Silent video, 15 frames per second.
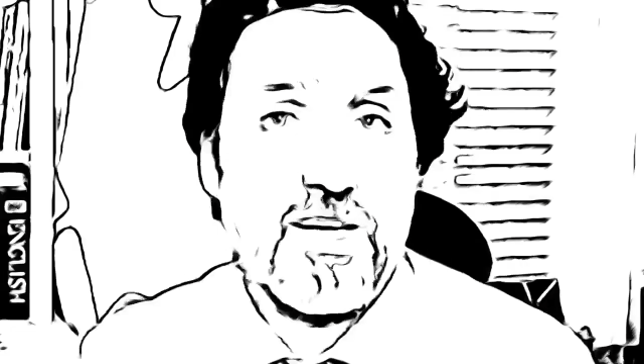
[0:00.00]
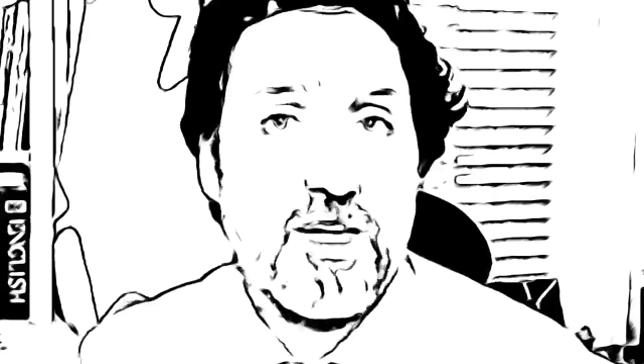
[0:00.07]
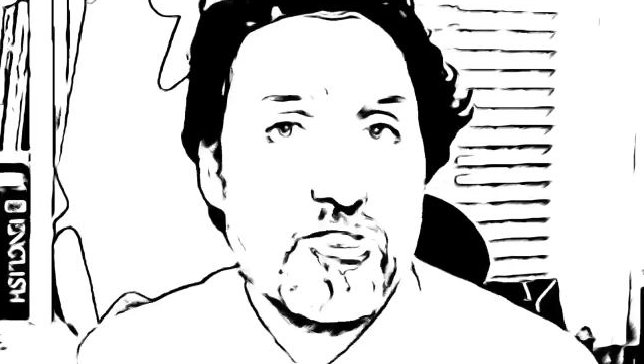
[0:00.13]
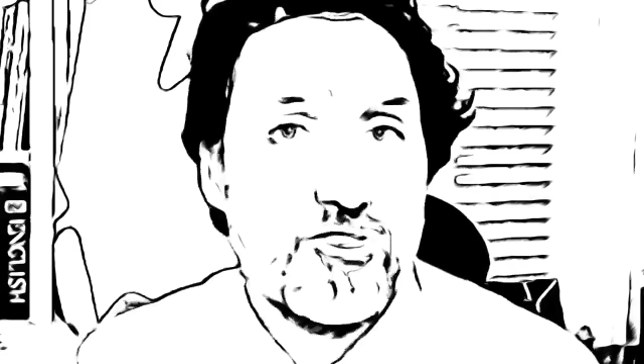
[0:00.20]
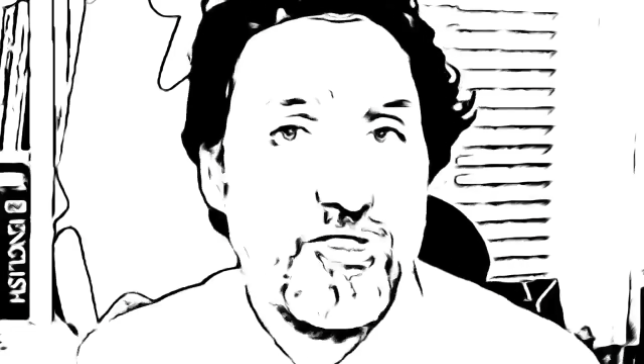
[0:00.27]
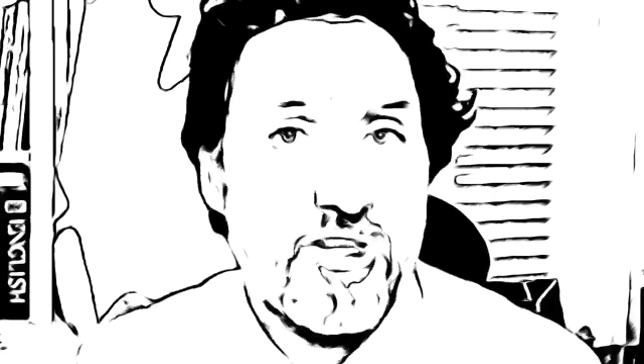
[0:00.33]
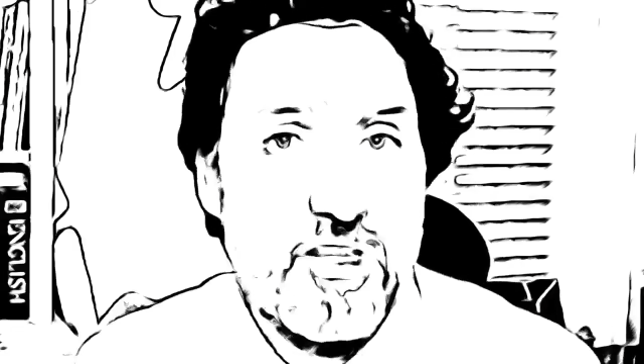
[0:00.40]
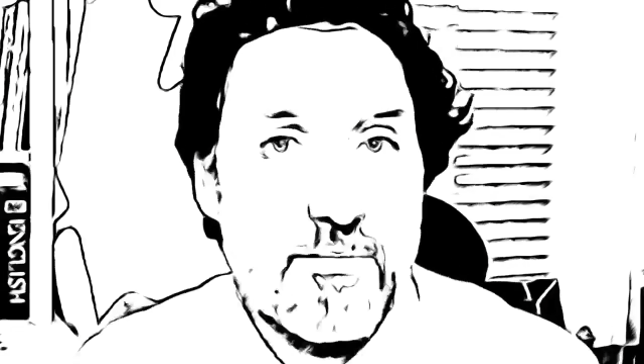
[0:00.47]
We're
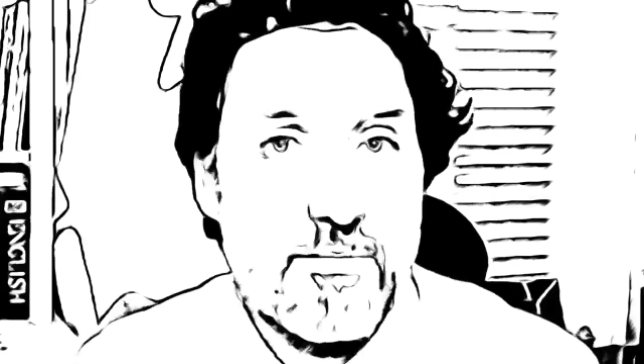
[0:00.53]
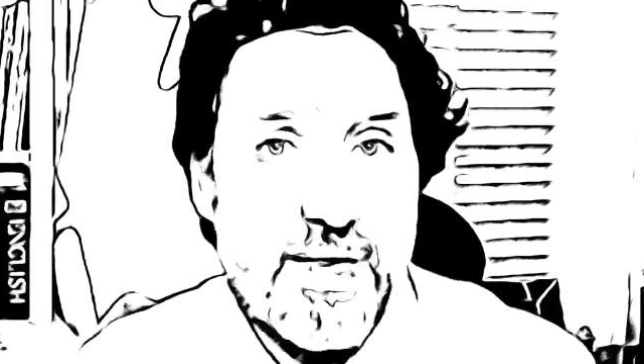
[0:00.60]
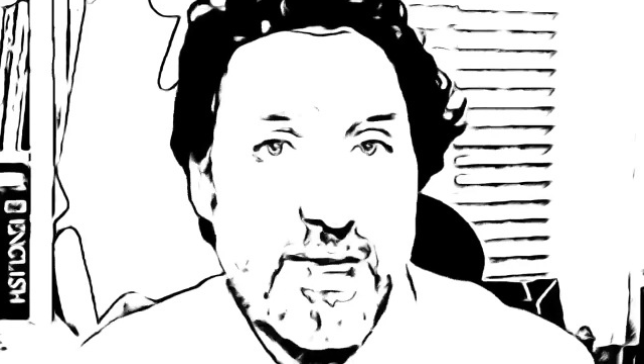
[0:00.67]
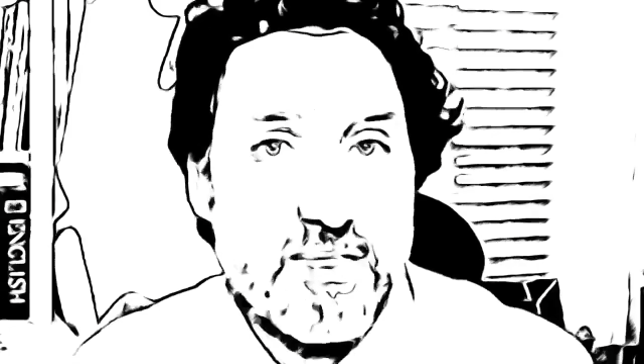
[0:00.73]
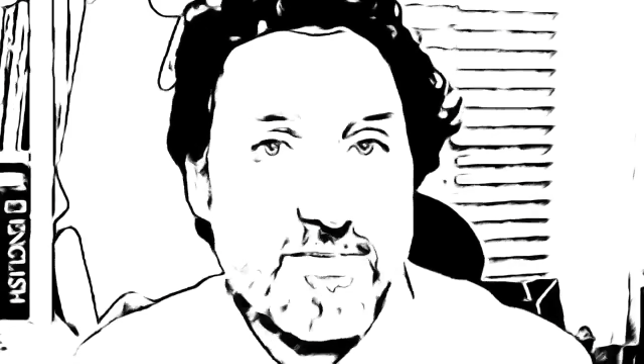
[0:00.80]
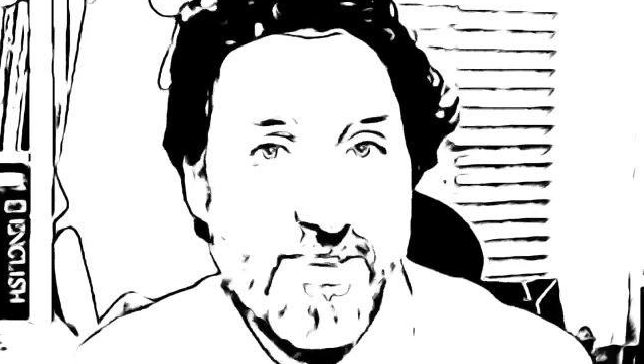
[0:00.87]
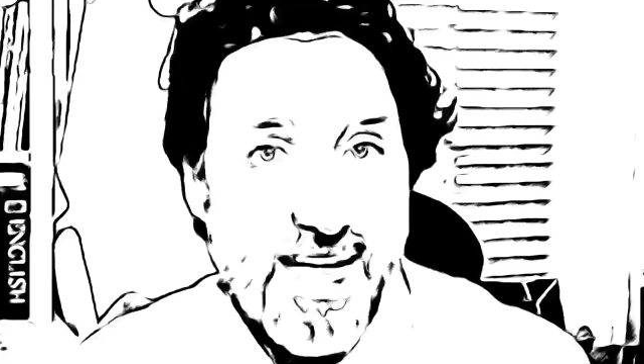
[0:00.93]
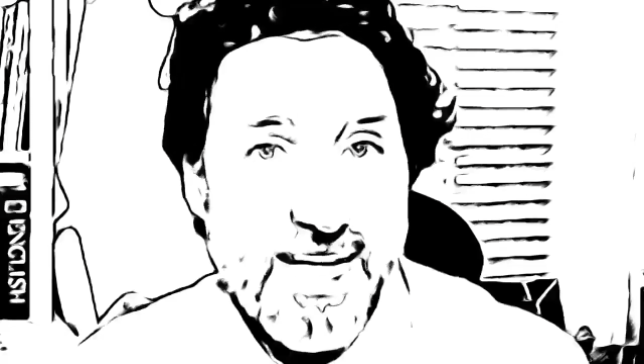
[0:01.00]
not a
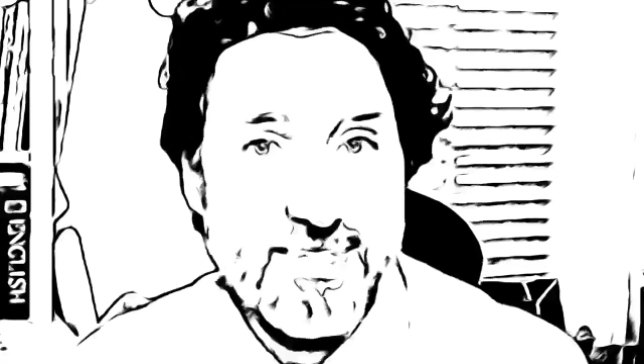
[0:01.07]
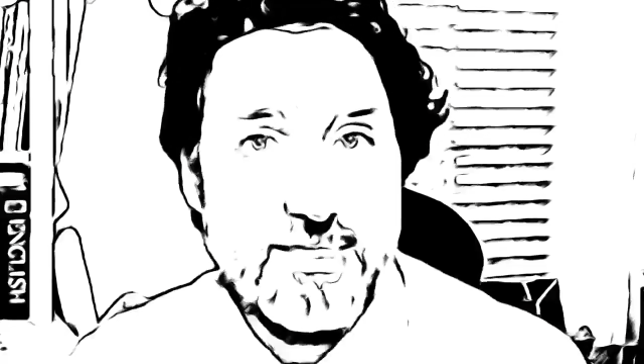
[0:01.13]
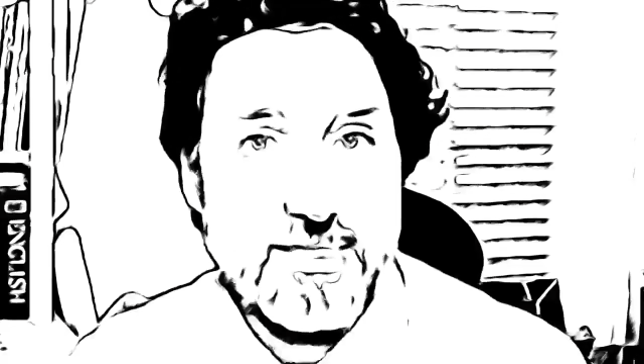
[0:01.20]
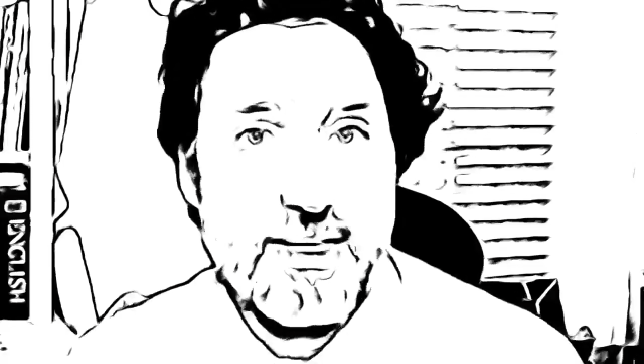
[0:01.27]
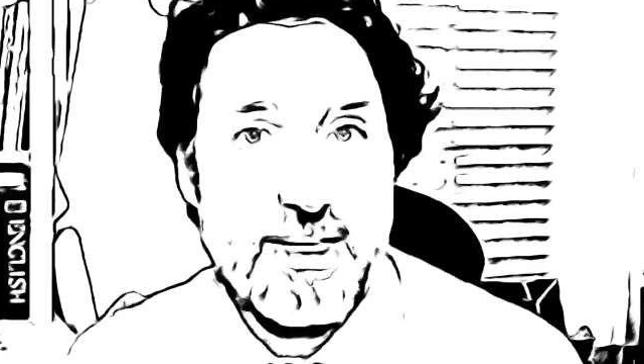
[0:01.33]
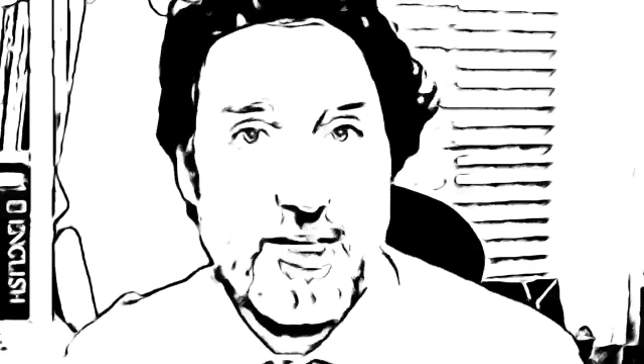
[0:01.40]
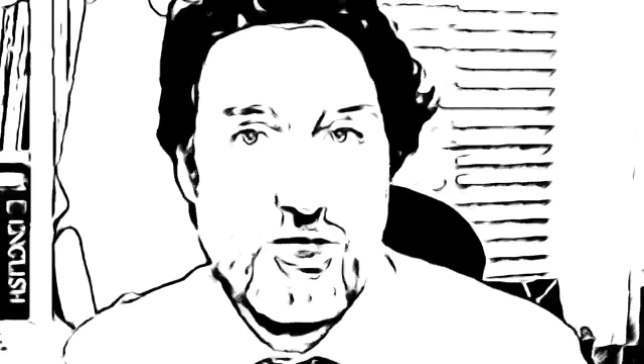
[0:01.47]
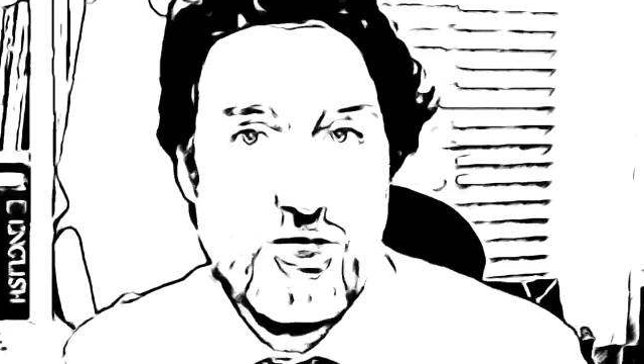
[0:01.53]
country that makes
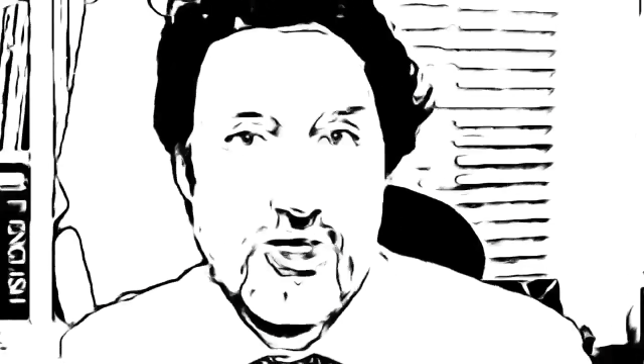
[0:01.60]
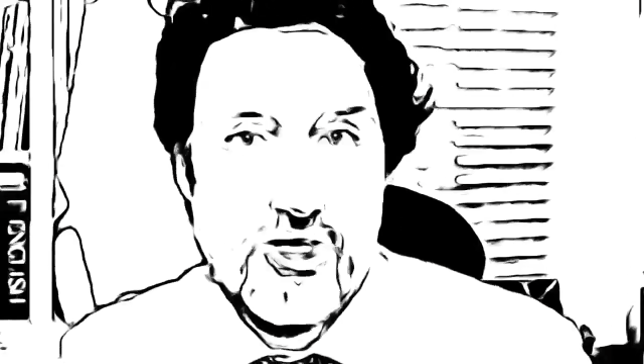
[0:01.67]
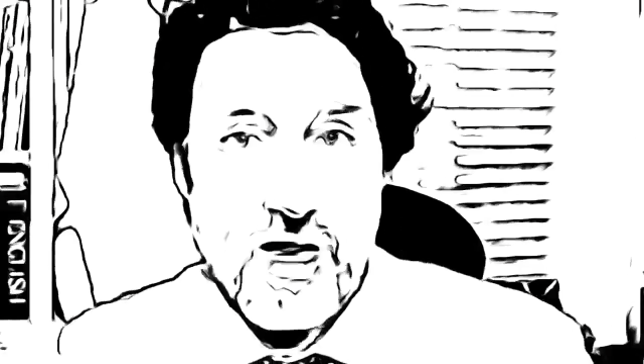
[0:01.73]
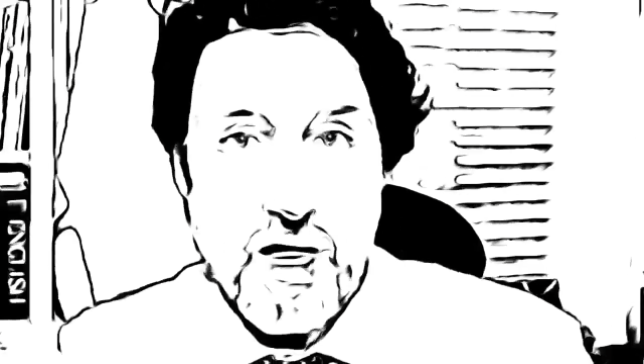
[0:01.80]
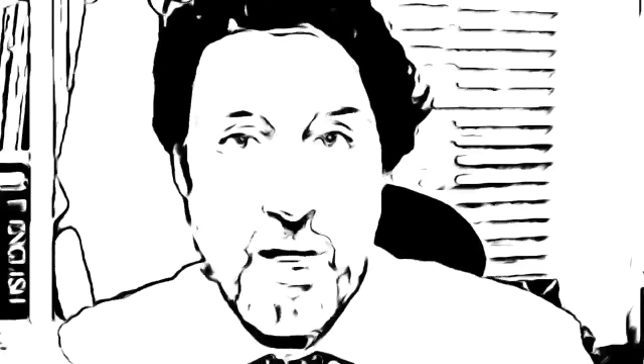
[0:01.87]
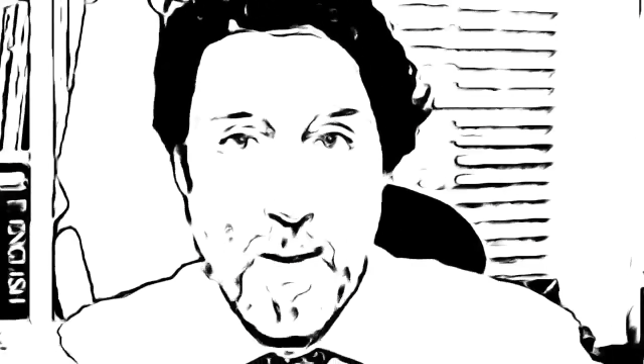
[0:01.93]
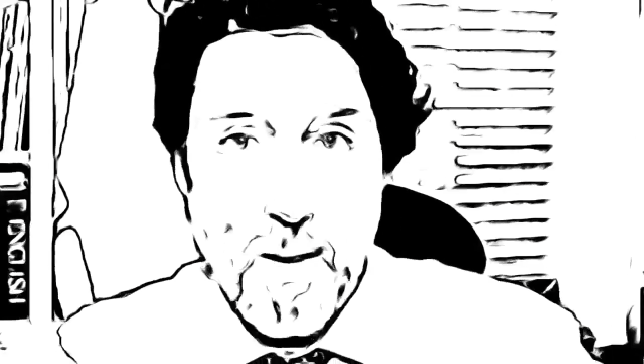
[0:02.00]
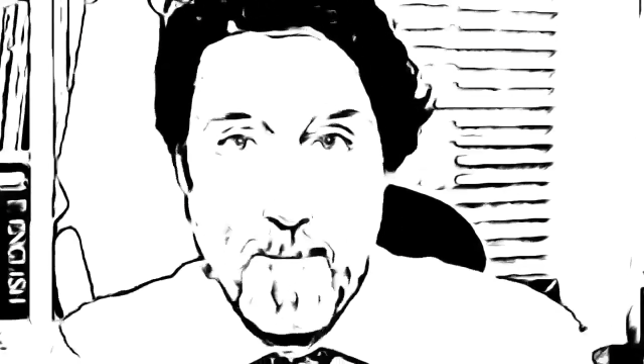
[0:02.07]

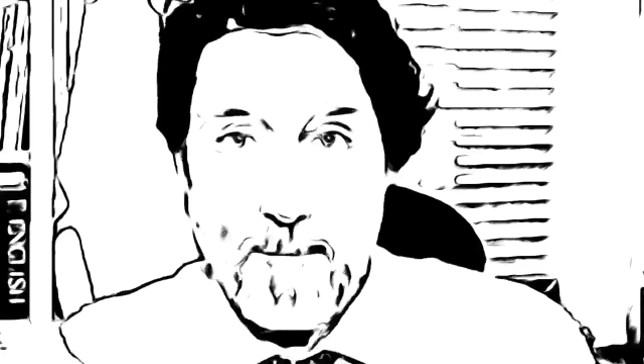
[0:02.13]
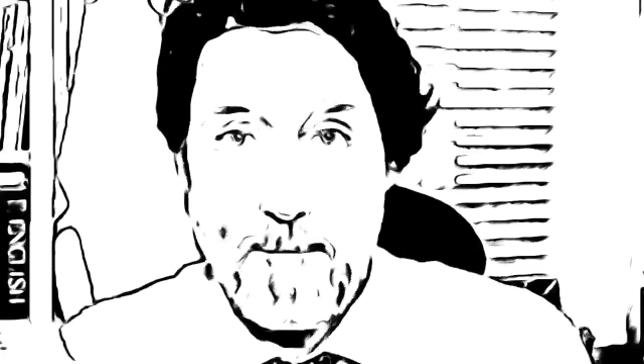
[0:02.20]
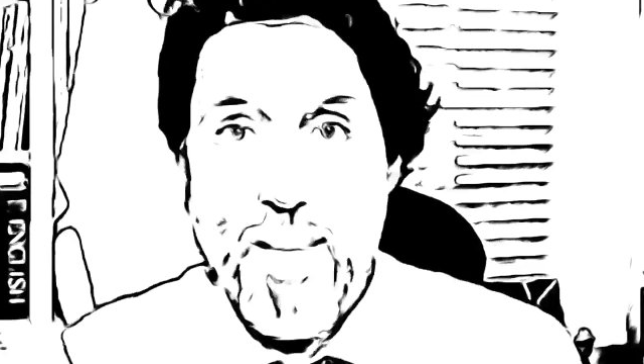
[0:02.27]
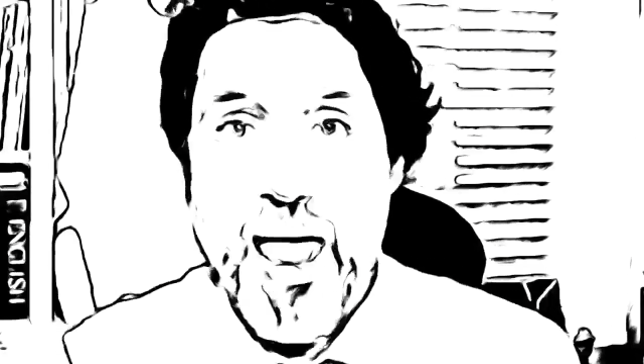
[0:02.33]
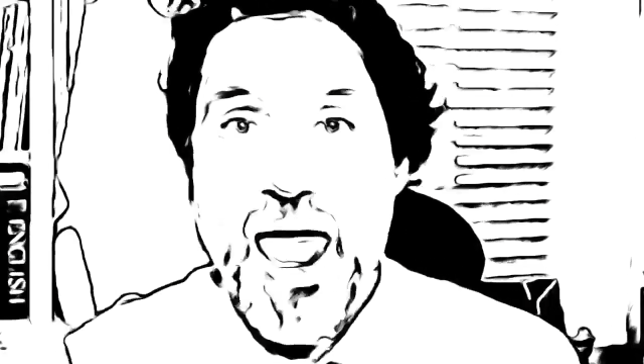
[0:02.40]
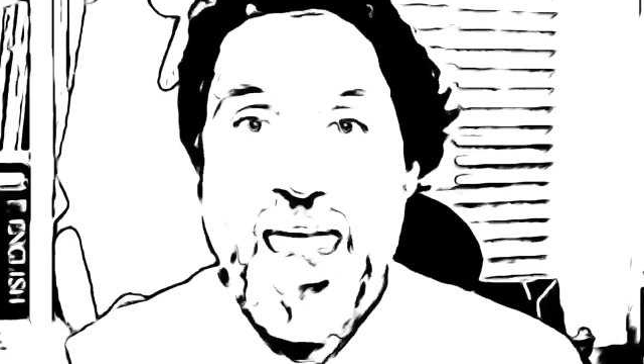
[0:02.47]
vaccination